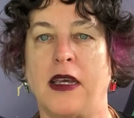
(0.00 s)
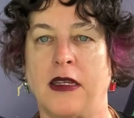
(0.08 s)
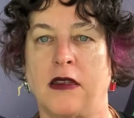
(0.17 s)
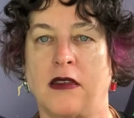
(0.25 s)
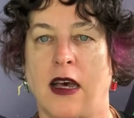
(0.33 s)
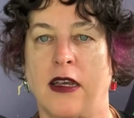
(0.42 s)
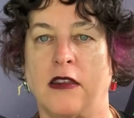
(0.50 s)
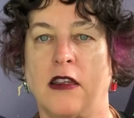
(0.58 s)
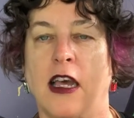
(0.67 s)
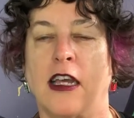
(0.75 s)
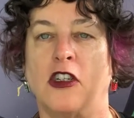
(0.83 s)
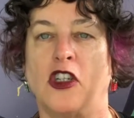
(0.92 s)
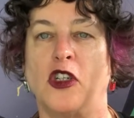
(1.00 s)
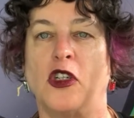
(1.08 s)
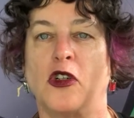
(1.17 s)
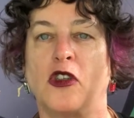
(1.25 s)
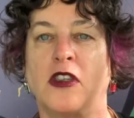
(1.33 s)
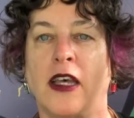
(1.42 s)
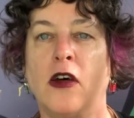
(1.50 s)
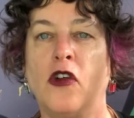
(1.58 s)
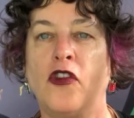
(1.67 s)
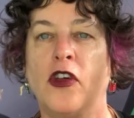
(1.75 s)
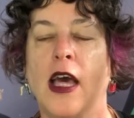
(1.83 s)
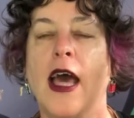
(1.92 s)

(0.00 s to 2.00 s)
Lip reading: insights into yourself